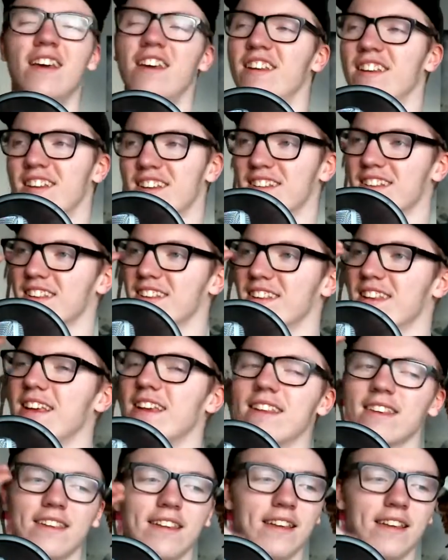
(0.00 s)
just
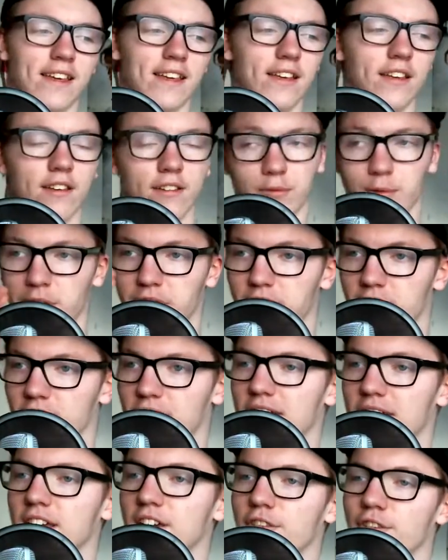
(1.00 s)
slightly, with
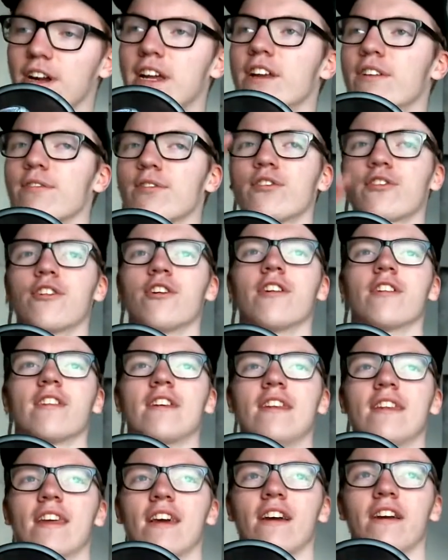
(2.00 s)
a grain of salt
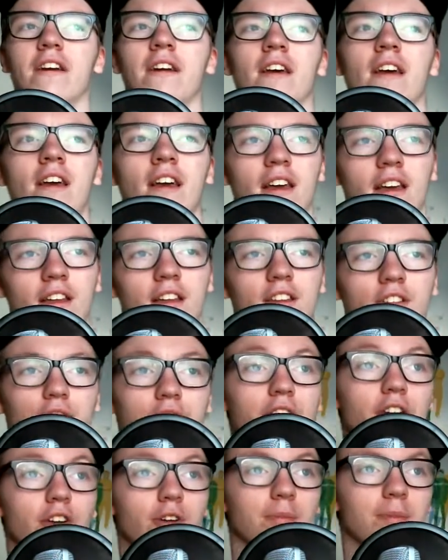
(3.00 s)
in there,
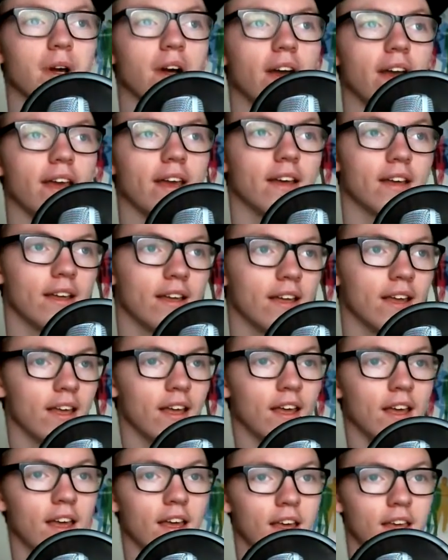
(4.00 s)
triggered by
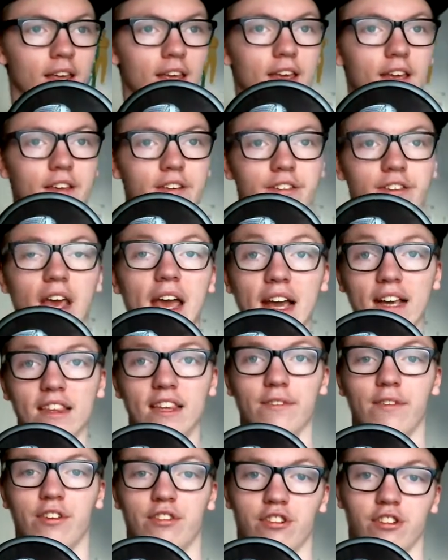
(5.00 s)
is
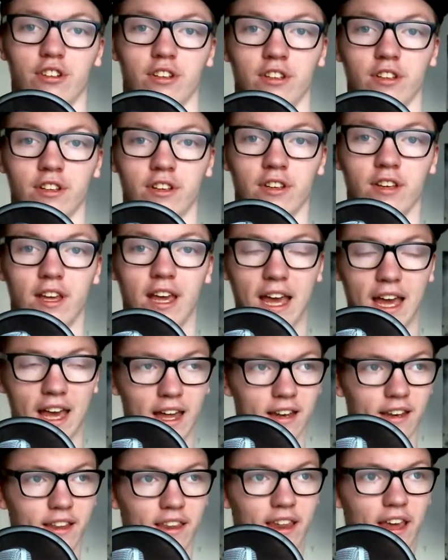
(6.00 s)
Activision
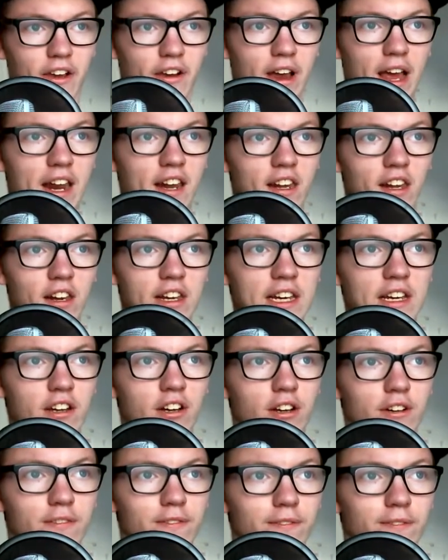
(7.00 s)
and their handling
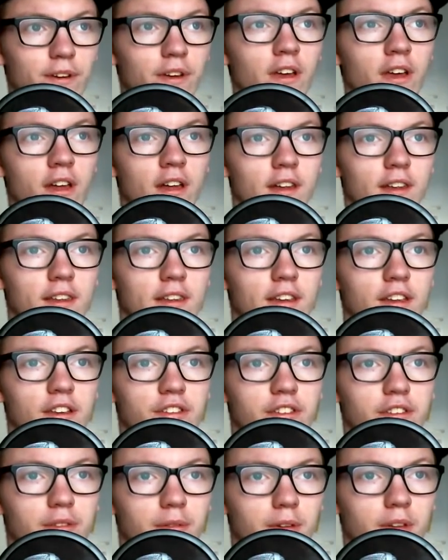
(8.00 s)
of
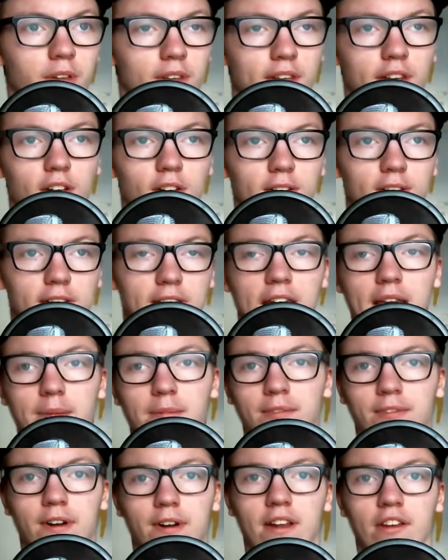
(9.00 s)
this little game
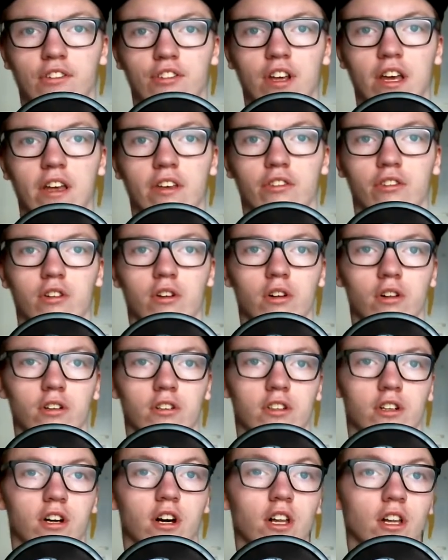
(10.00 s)
franchise
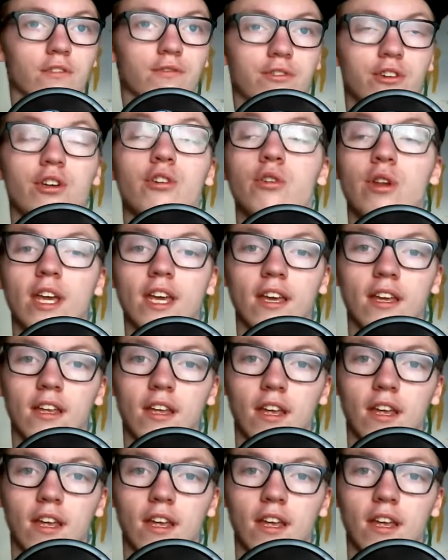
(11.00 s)
called Call of Duty,